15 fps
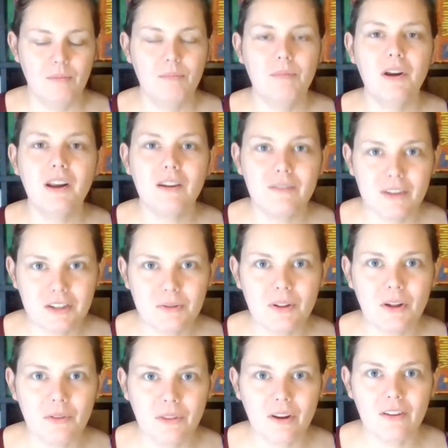putting a visual
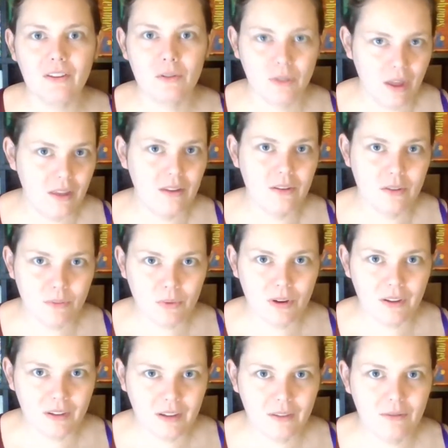out there into the
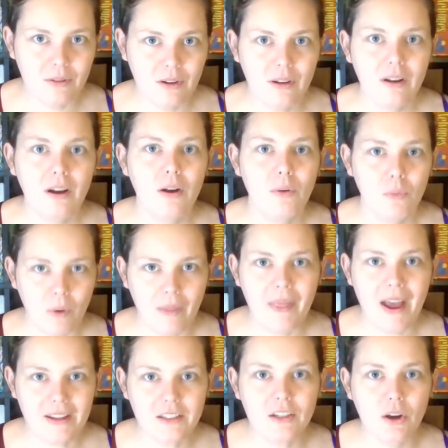world of what
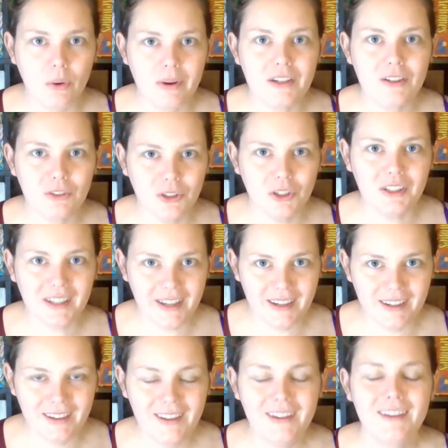that's going to look
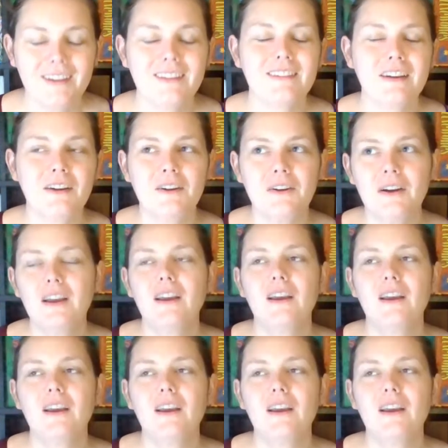like. So